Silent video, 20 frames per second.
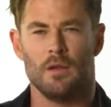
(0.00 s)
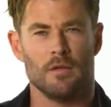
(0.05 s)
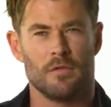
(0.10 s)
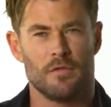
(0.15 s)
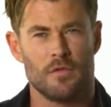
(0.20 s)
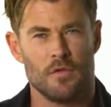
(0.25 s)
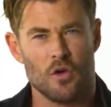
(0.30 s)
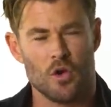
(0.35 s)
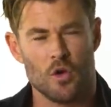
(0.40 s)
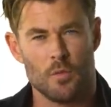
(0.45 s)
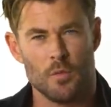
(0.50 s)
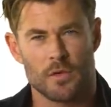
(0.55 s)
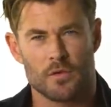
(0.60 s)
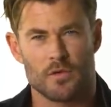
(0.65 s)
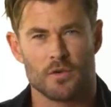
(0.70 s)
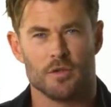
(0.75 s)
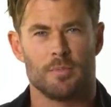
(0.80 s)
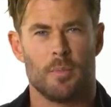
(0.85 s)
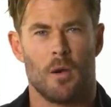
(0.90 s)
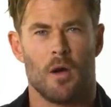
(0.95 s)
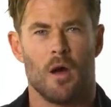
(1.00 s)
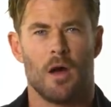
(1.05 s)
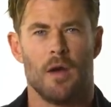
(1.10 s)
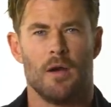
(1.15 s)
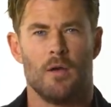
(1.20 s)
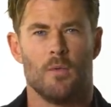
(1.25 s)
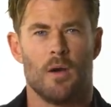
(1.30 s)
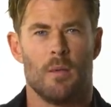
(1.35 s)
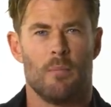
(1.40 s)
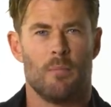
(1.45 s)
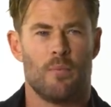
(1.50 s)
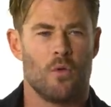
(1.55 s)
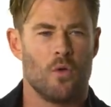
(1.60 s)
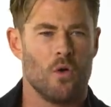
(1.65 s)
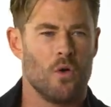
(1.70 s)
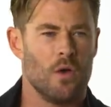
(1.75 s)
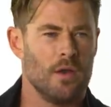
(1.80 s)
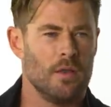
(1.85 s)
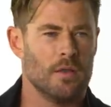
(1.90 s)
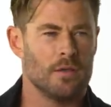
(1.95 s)
the film with Chris Pine at one
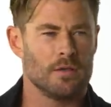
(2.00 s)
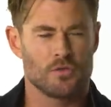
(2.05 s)
point.